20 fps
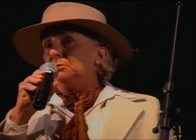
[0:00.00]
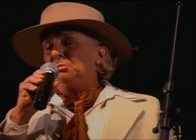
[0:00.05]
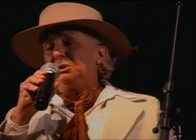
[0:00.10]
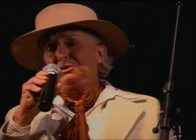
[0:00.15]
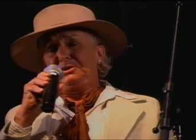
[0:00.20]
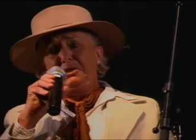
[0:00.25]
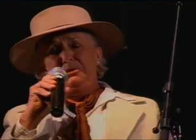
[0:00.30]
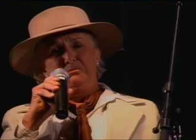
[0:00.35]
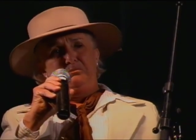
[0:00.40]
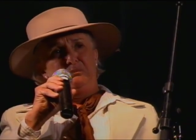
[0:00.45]

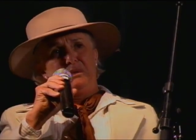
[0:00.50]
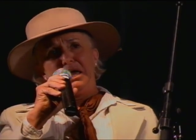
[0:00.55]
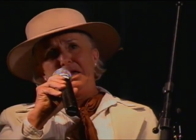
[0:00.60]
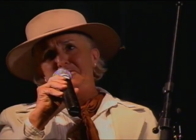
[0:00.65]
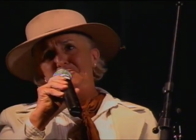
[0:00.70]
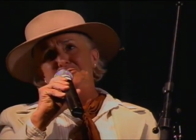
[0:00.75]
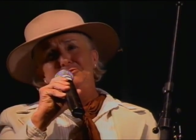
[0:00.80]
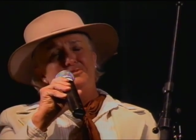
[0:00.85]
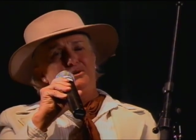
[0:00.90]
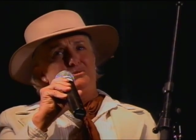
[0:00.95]
But the
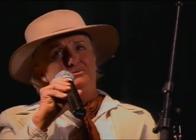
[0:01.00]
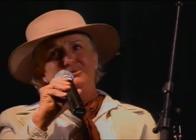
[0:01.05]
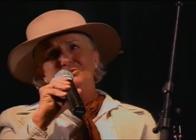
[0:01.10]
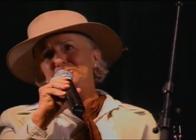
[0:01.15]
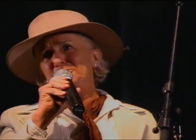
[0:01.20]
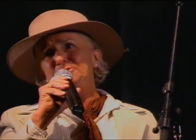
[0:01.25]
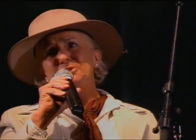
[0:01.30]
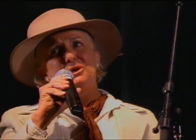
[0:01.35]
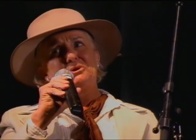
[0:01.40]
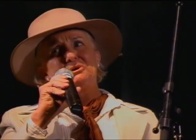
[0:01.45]
man from
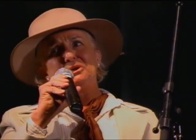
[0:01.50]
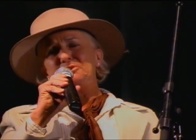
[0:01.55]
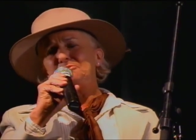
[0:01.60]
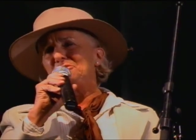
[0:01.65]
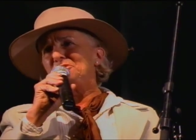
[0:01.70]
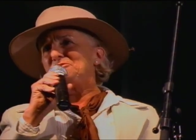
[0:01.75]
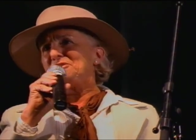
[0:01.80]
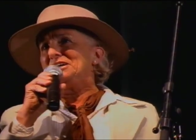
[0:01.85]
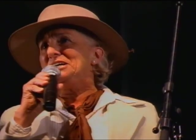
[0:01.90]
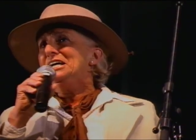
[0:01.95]
Snowy
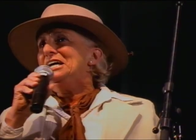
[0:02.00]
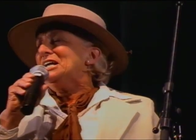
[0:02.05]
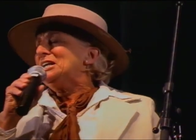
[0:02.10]
River